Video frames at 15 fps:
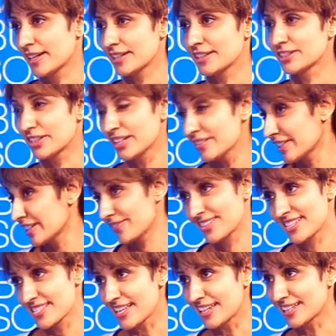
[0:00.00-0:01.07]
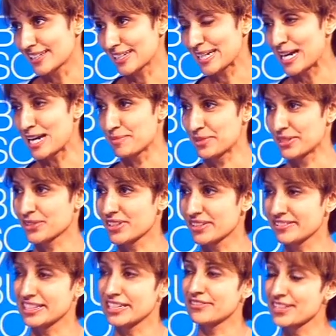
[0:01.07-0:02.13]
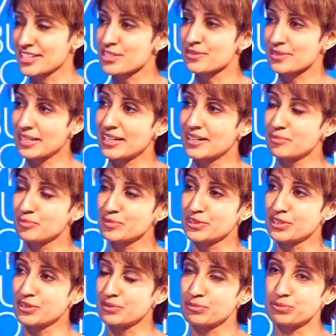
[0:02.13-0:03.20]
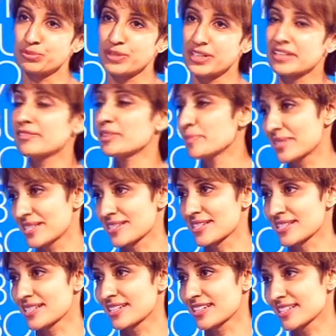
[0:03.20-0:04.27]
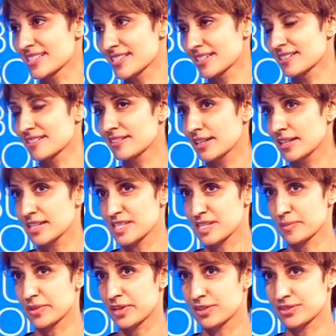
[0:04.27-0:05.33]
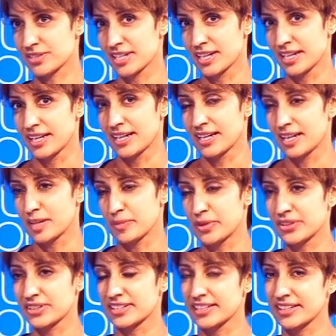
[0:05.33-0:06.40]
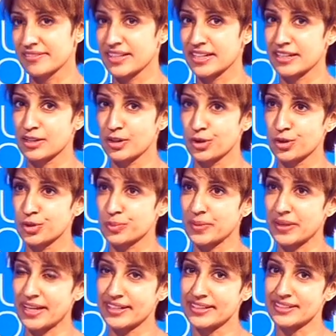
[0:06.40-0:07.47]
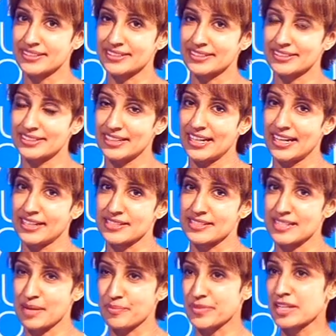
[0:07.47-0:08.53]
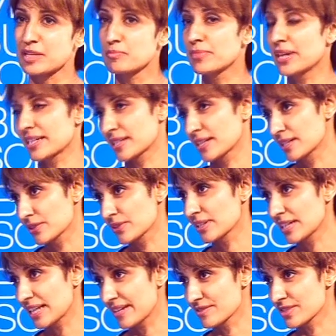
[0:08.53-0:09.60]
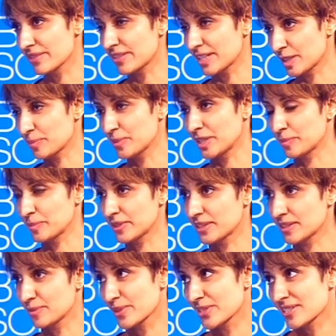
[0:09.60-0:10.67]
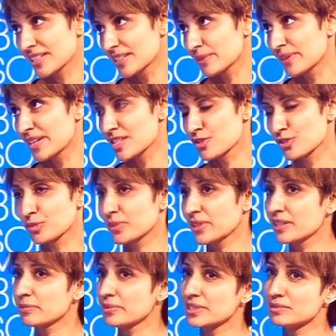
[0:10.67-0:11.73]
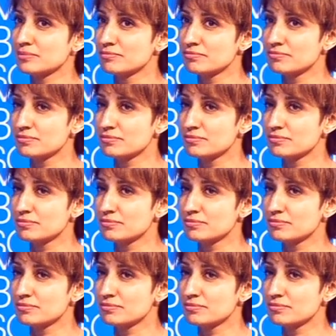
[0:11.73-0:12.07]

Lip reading: Even if it's selling a garment, or even if it's whatever business it is, it really is about giving hope and something better into the lives of other people, because otherwise nobody will